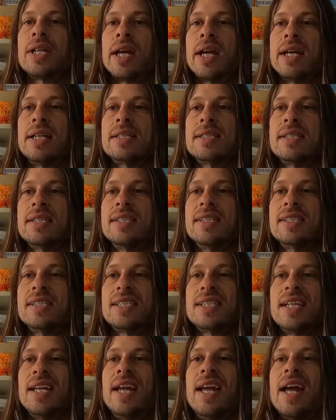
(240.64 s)

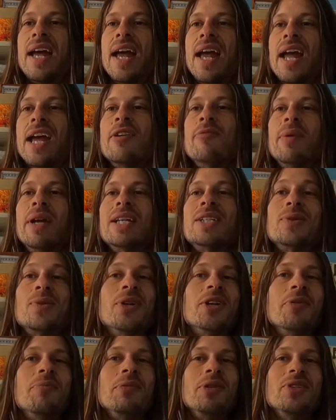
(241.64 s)
sciences and makes
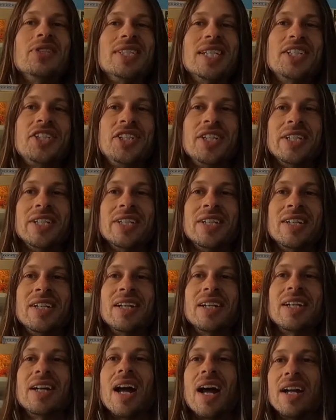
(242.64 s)
one a musician,
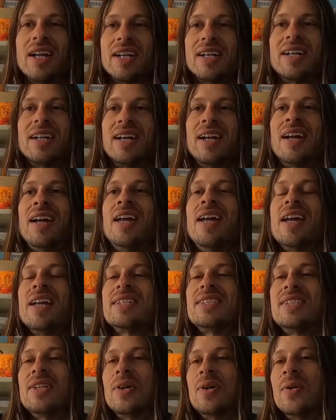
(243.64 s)
Gayaka.
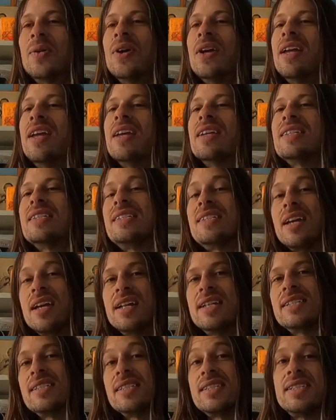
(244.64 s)
So,
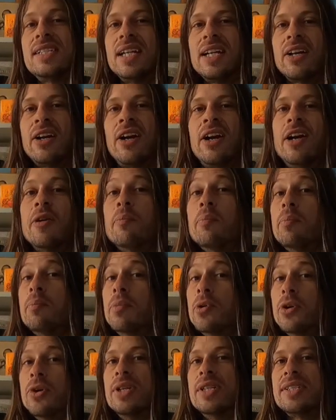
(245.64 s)
sun is a singer,
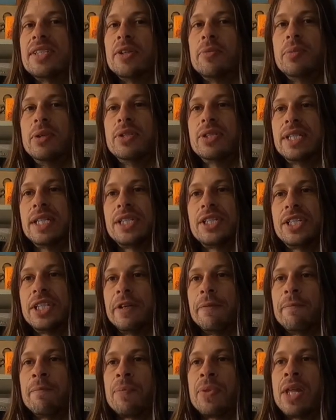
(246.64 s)
moon is a
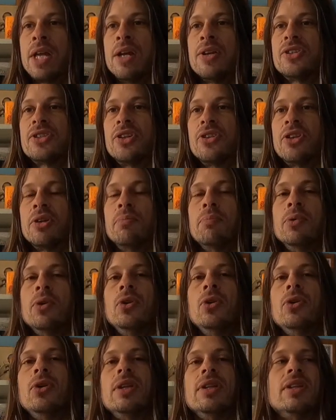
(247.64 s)
musician. So, the
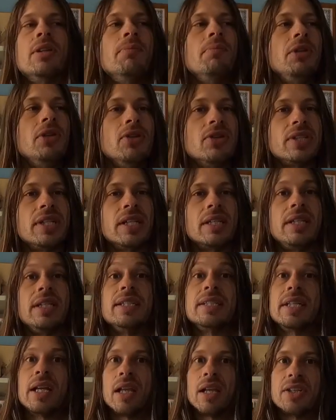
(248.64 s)
moon, the music,
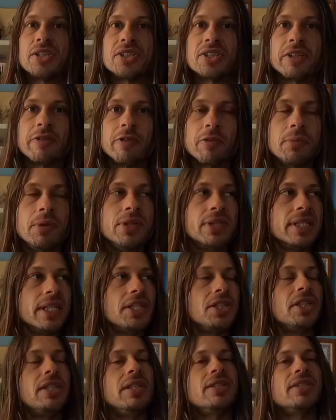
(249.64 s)
the intelligence of a
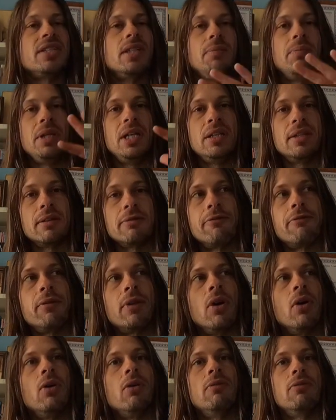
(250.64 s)
musician is to be in the
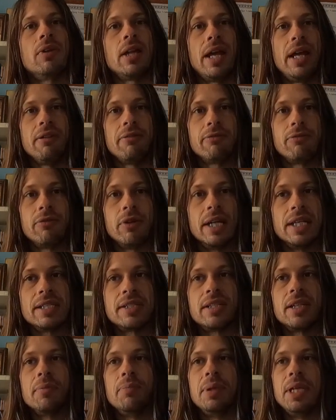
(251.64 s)
flow of life,
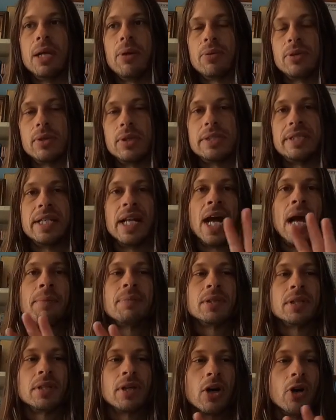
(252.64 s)
is to be able to
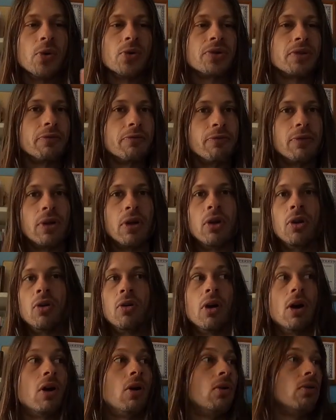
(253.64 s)
adapt, to go with the
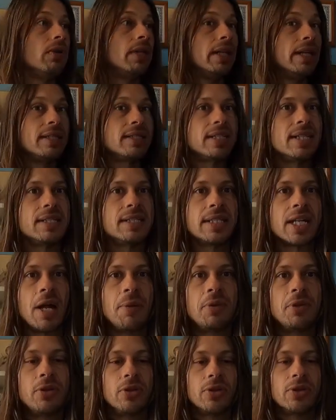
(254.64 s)
flow. Oh, it's his
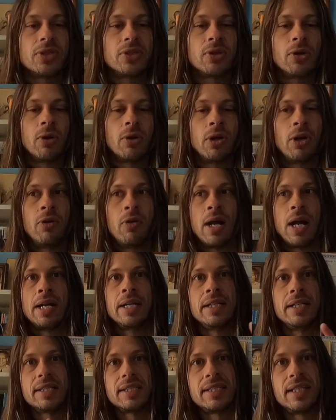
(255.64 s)
time to do the solo. I
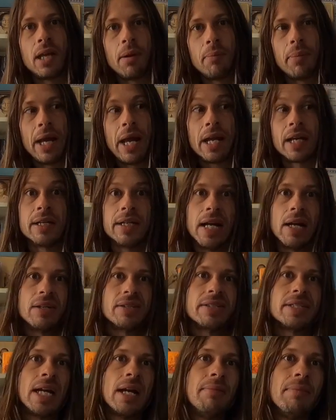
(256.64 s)
need to step back. Now
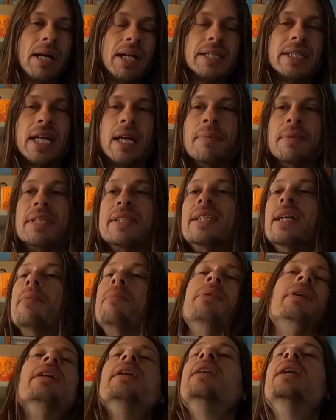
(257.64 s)
it's time, my time to
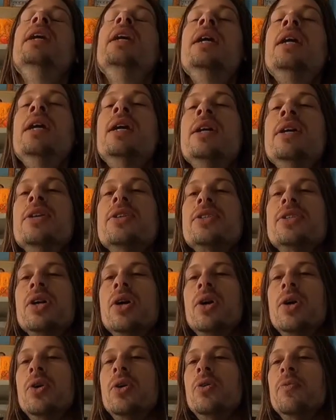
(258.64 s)
step in.
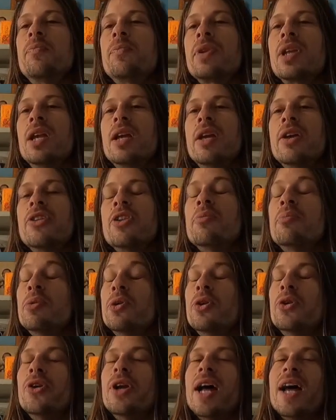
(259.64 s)
So, the
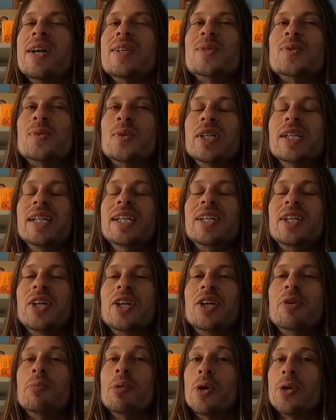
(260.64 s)
moon has really
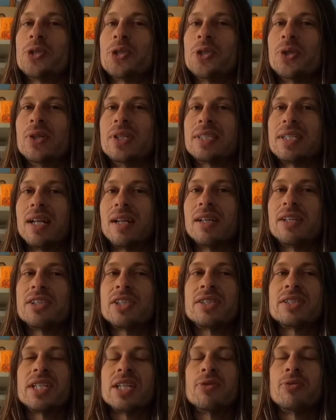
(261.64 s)
good emotional
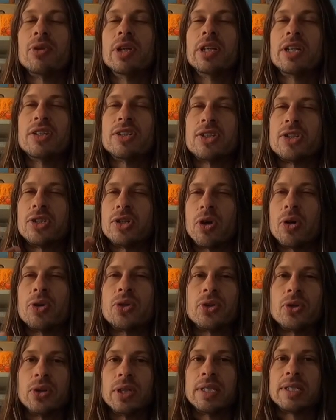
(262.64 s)
intelligence and really good
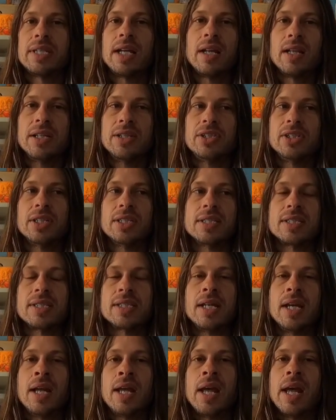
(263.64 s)
social
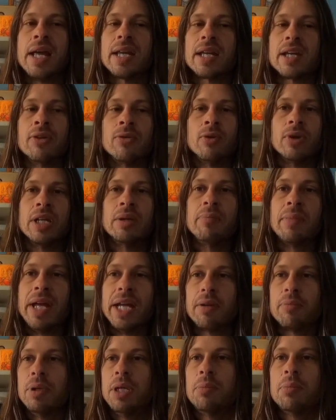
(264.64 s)
intelligence and can really
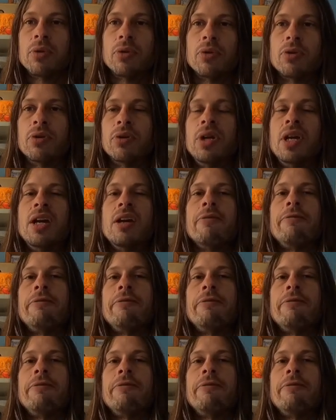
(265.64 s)
make people